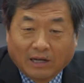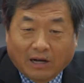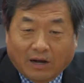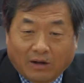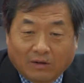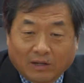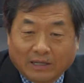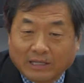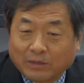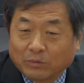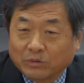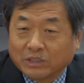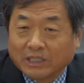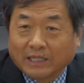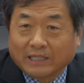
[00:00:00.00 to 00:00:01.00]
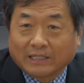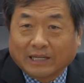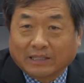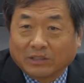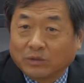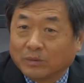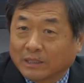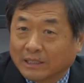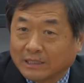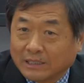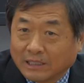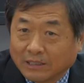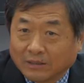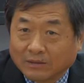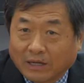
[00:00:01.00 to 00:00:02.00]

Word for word: how long that will take, and no one can tell.